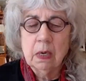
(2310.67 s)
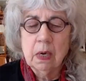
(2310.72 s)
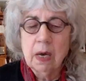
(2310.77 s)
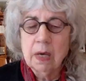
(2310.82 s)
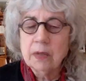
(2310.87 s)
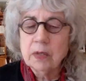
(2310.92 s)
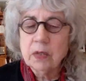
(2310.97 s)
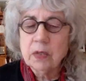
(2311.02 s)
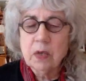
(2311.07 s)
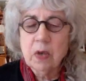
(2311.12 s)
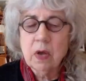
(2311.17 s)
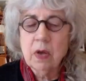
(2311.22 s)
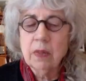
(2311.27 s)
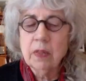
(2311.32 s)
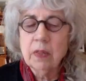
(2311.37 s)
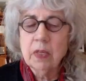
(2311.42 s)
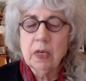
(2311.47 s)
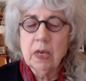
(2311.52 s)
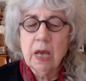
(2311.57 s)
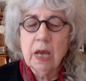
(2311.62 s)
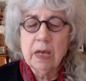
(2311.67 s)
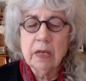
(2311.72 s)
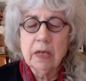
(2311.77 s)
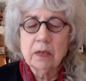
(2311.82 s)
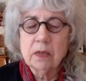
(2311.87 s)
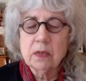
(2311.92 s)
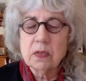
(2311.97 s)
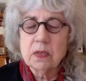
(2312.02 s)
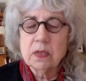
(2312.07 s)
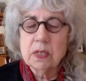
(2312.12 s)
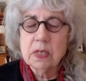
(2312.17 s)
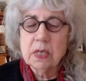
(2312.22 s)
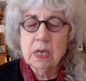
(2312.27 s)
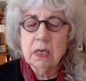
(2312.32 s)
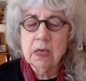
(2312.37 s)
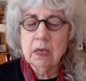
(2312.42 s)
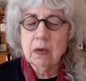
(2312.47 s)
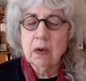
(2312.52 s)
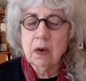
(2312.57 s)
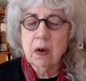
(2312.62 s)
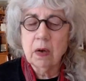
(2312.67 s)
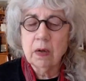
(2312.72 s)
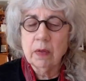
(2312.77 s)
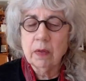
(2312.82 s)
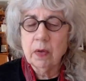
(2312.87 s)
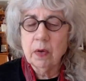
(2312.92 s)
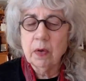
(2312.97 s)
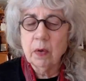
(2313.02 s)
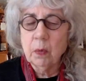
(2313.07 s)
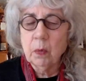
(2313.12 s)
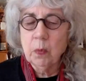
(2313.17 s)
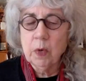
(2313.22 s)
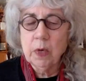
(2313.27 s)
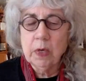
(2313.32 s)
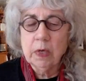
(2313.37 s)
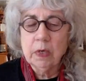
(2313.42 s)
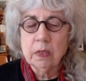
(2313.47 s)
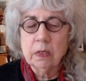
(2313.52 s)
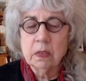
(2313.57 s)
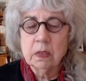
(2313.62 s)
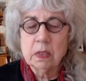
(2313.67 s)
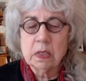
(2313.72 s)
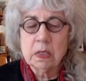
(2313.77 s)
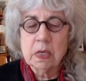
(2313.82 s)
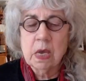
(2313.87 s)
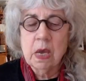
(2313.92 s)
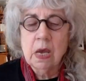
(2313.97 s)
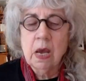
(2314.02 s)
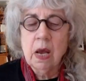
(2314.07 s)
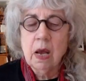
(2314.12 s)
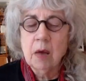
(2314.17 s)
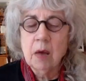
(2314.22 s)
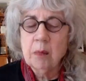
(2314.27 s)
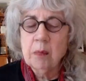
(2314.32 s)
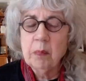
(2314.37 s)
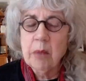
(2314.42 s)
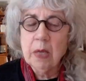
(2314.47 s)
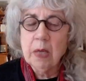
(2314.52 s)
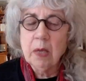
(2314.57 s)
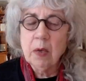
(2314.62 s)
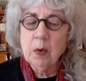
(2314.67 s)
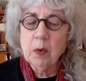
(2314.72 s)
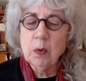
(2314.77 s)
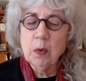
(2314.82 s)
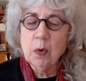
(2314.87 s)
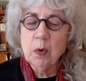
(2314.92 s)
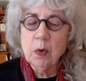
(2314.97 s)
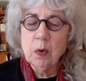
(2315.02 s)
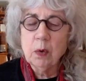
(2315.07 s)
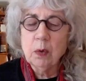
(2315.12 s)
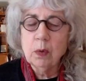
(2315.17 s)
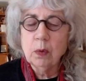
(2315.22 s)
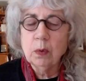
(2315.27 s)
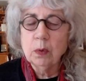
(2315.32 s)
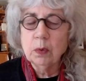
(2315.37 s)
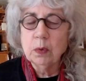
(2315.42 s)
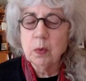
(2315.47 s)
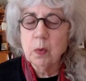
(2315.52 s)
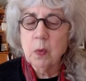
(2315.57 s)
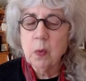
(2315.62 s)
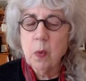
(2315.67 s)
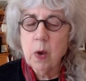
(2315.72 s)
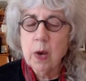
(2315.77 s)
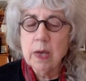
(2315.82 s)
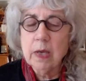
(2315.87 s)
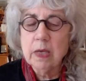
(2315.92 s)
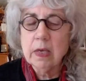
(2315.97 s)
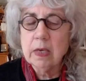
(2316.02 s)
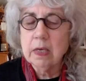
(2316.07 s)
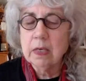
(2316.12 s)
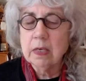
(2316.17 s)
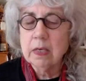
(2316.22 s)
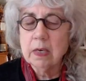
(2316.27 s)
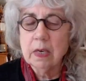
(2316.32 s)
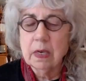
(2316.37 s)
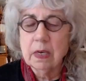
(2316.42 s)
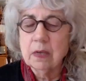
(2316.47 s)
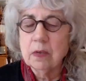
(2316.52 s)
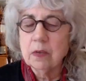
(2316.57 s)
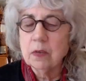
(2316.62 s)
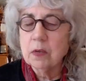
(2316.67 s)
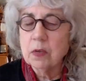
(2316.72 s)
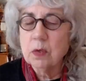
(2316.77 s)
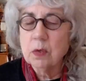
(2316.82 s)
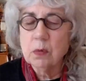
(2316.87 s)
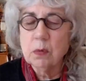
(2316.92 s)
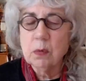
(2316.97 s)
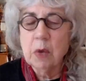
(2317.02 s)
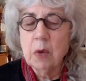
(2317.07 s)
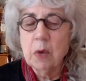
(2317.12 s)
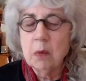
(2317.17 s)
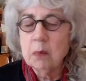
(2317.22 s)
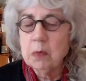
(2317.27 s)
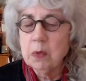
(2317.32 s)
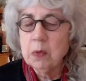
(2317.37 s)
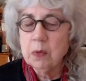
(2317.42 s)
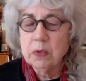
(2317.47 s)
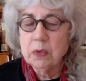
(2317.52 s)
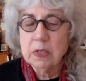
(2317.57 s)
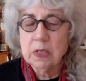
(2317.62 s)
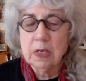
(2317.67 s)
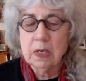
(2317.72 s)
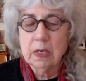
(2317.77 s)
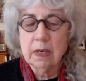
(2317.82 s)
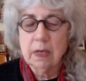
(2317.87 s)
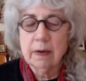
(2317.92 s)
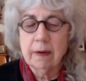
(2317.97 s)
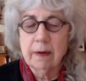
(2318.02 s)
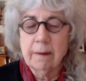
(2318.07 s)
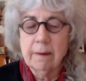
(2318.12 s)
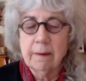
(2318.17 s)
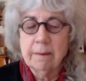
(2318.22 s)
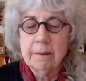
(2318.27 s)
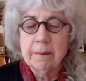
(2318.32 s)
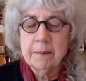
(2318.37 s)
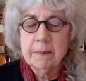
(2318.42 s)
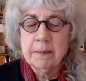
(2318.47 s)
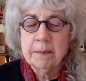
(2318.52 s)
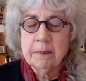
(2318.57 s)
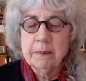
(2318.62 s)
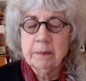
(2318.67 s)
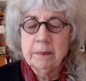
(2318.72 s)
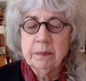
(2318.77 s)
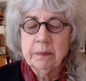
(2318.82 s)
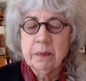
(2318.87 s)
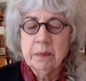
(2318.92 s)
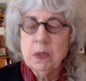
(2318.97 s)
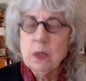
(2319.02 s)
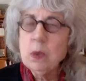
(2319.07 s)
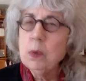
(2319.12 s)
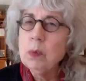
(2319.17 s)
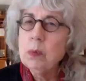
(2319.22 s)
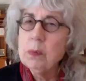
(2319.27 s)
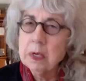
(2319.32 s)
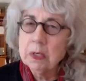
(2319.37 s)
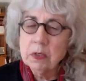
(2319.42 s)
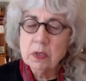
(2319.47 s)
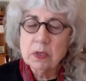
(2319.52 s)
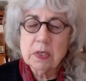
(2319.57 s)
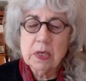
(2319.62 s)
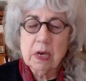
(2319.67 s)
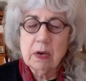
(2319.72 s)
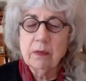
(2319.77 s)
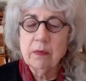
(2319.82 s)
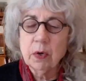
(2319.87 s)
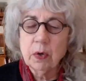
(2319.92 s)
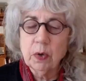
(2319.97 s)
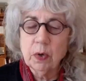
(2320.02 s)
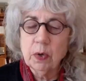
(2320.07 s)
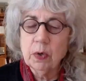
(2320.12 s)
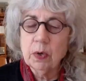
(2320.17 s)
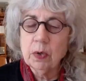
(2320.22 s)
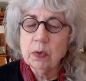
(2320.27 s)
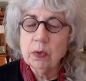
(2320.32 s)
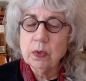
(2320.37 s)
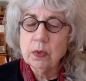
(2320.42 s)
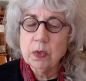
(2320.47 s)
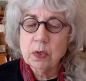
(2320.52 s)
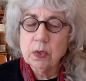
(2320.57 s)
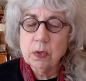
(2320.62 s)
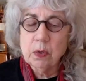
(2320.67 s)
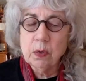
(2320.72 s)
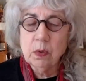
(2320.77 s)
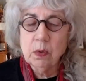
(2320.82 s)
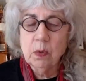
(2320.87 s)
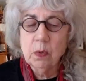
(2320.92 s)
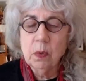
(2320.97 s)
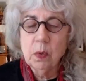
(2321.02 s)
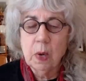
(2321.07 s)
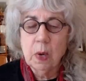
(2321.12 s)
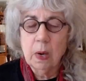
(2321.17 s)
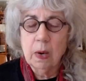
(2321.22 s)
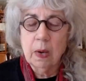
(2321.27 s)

I saw the lights sing on their wings, a mellow gold quaking into music. You must have heard too,